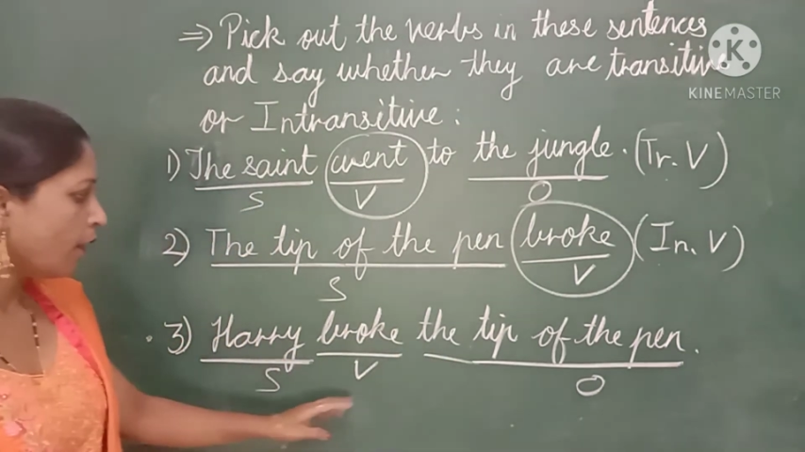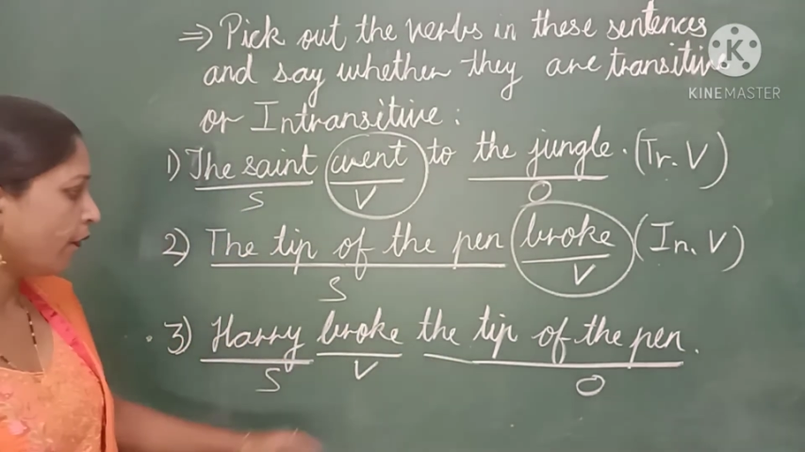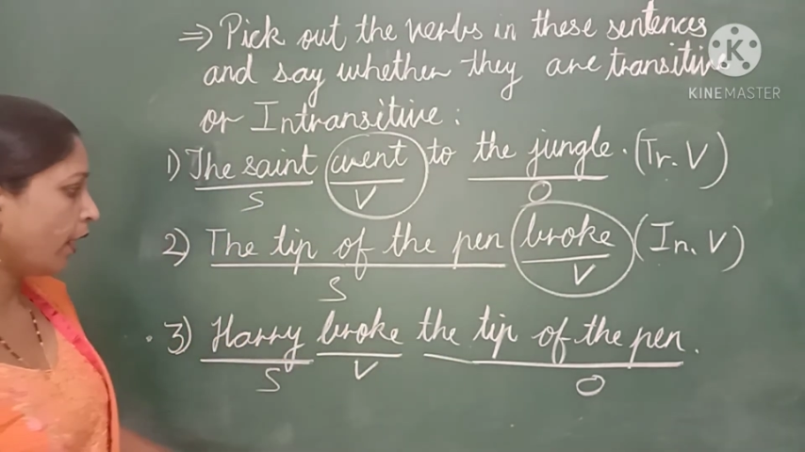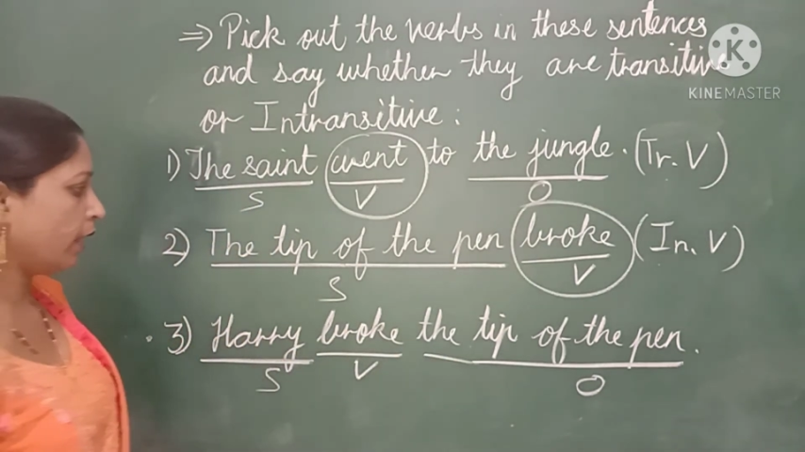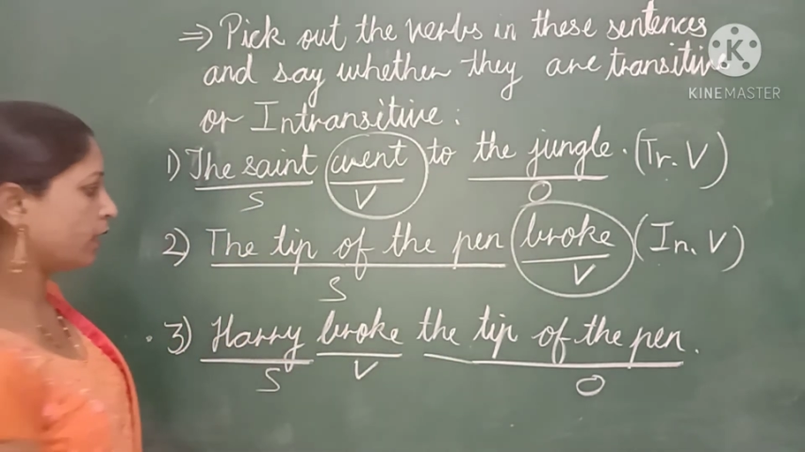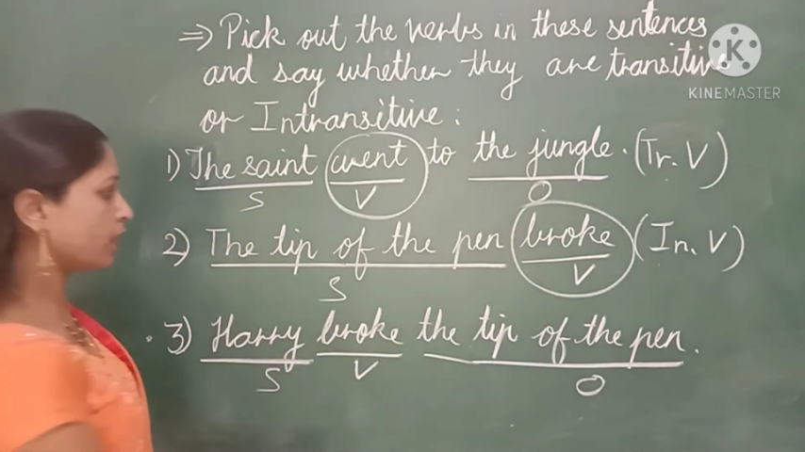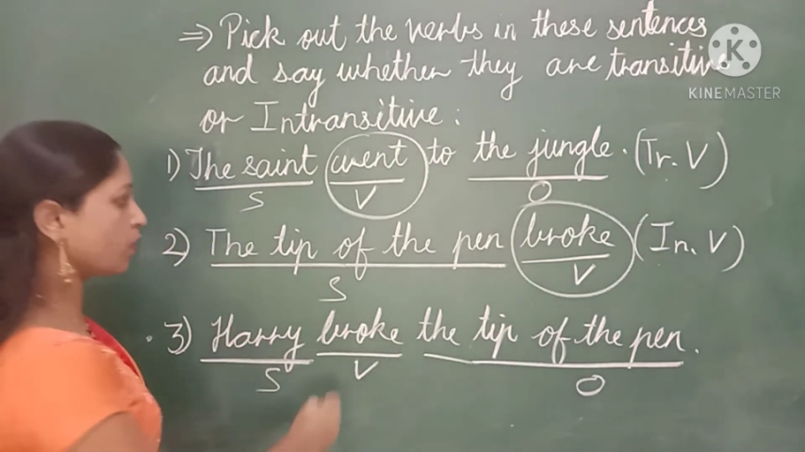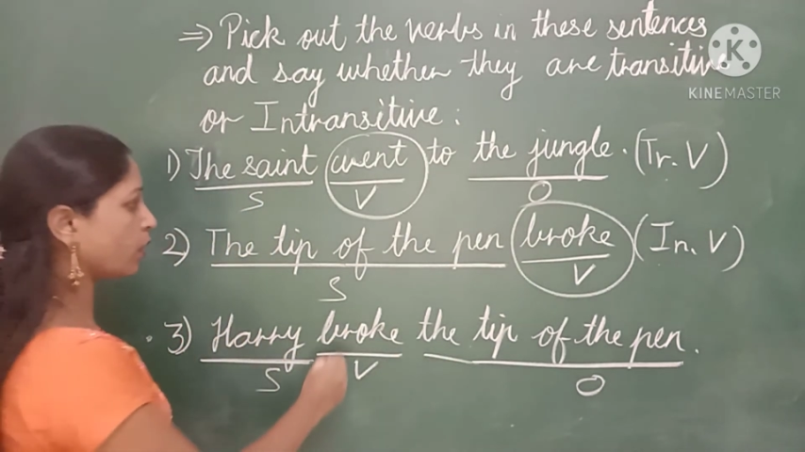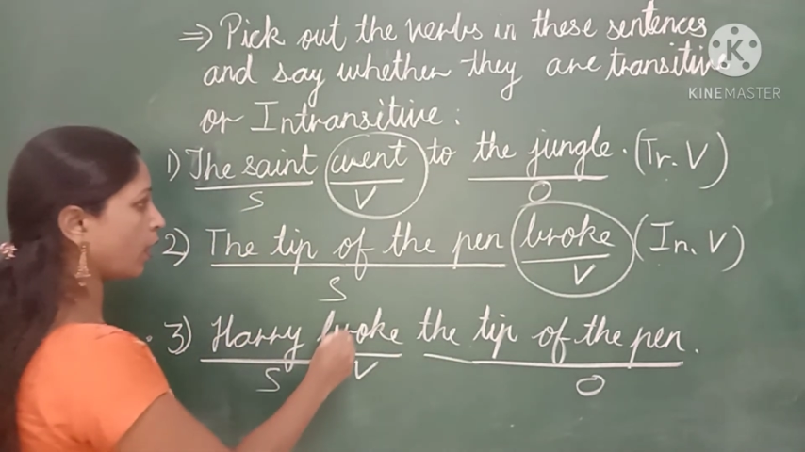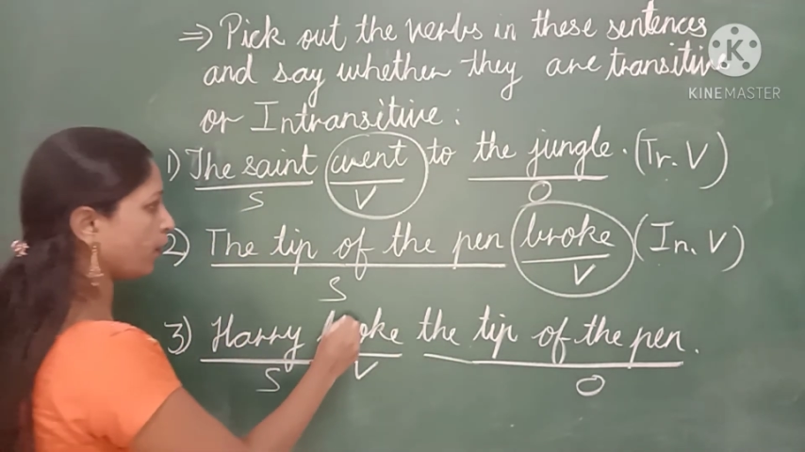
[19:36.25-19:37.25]
Fine.
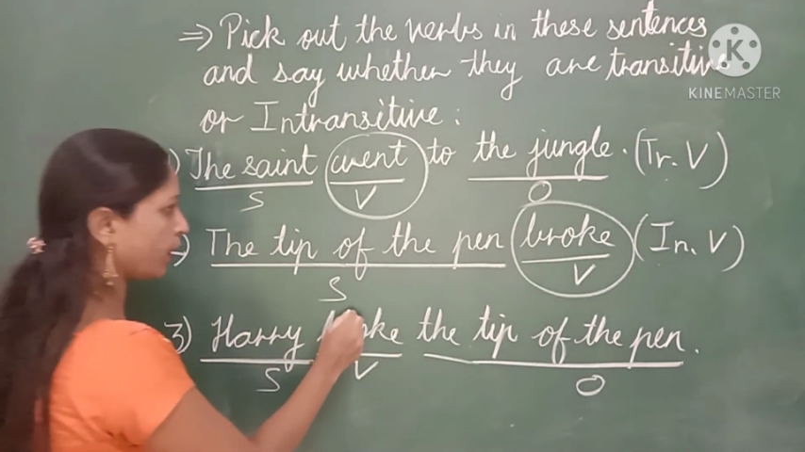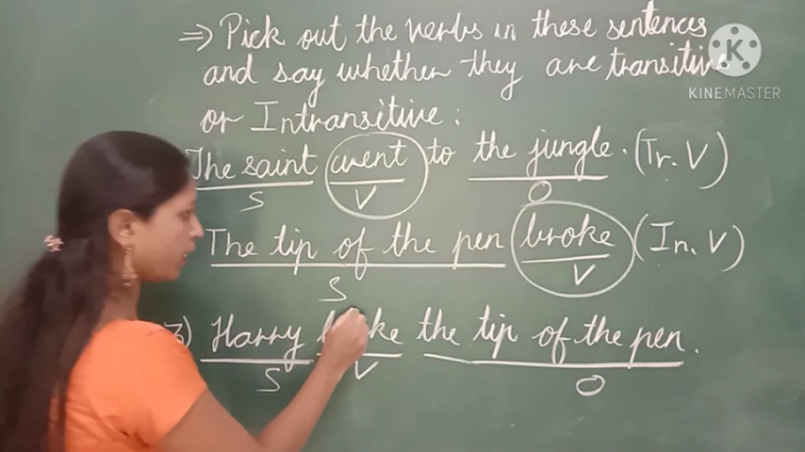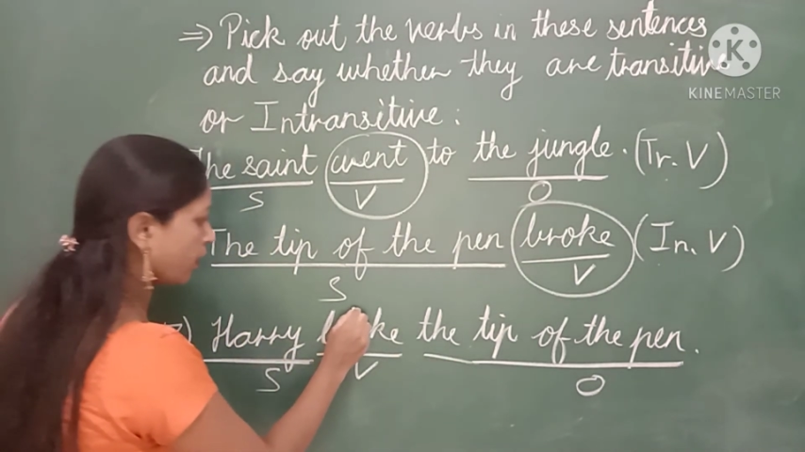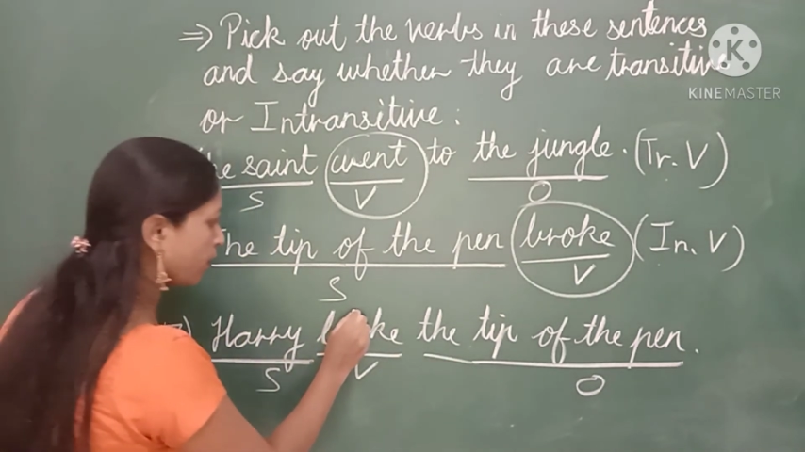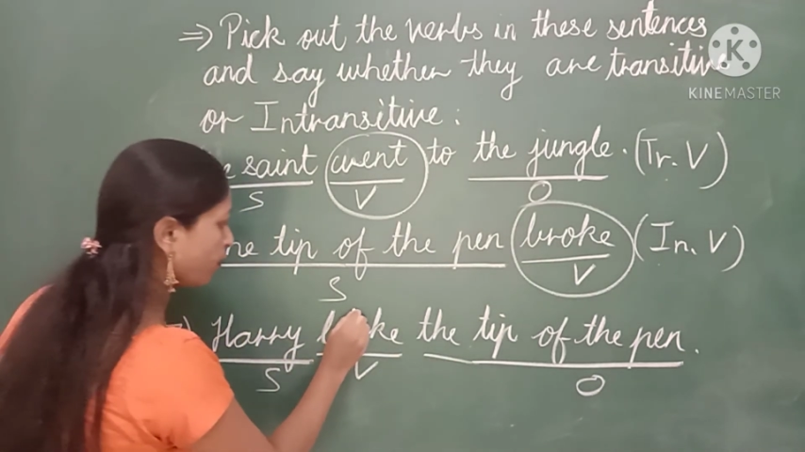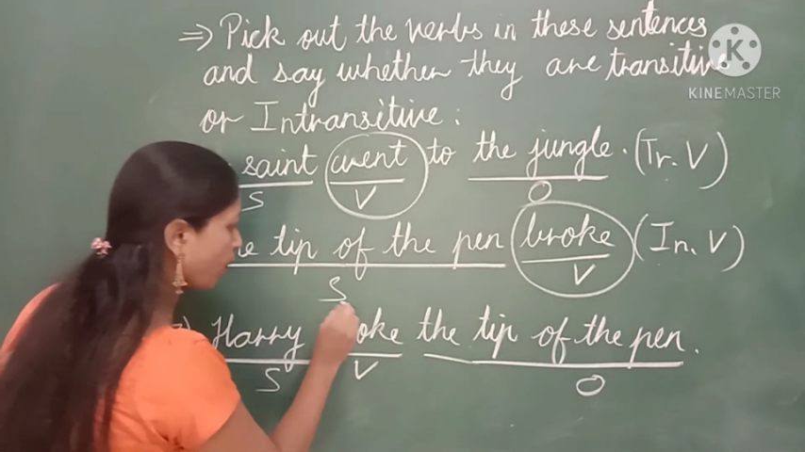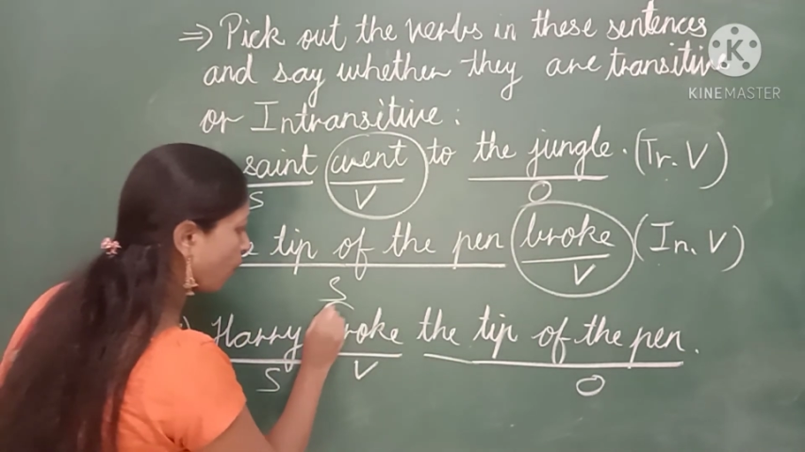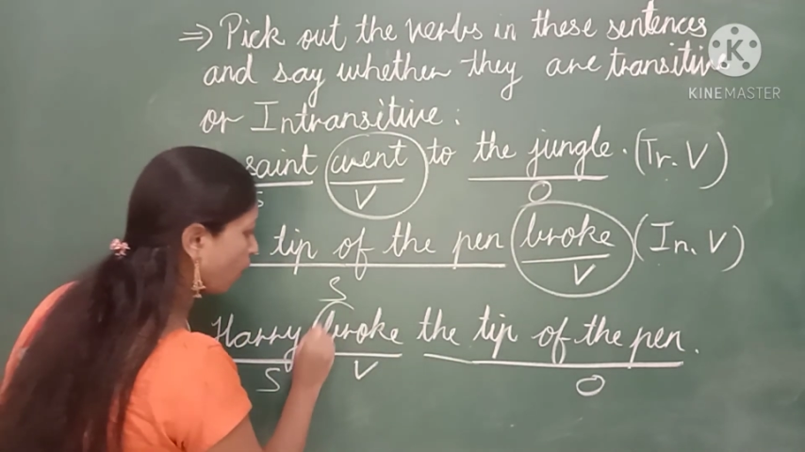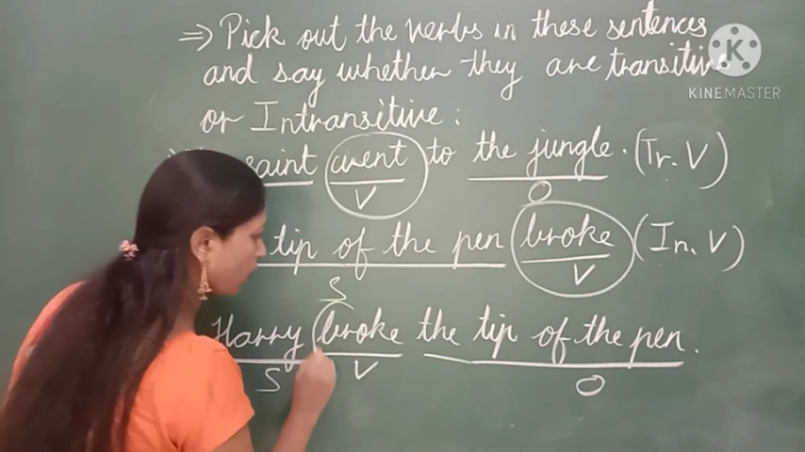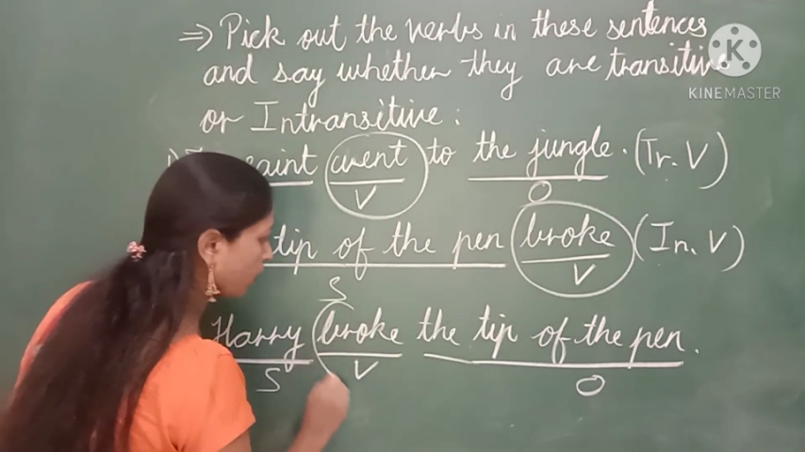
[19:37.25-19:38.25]
So now here
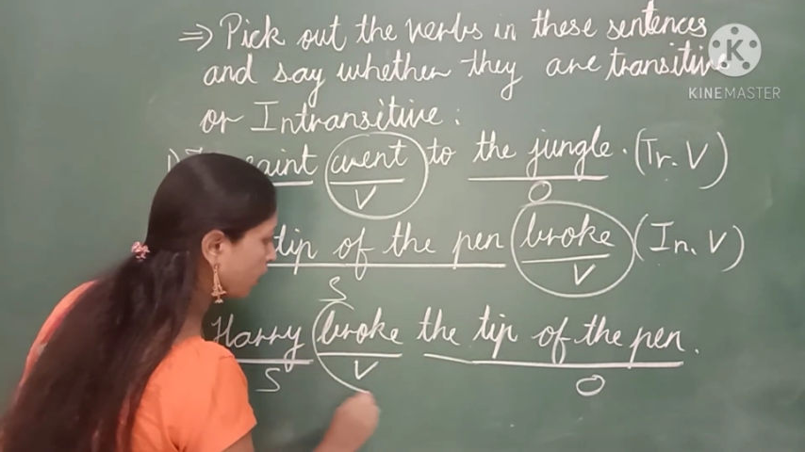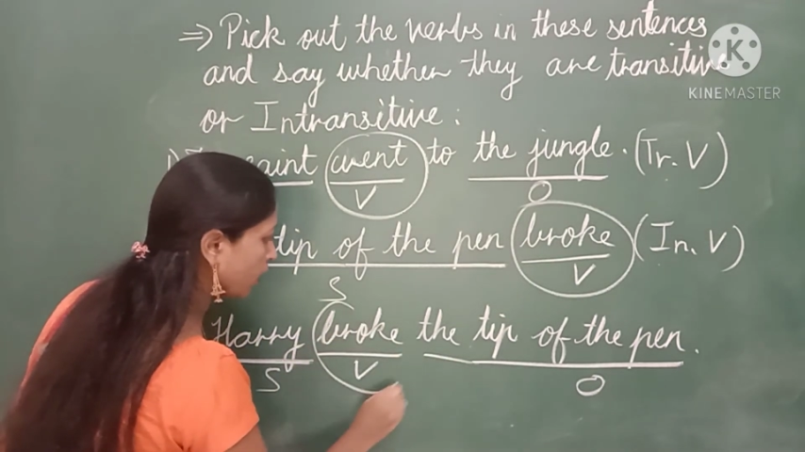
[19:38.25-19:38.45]
broke.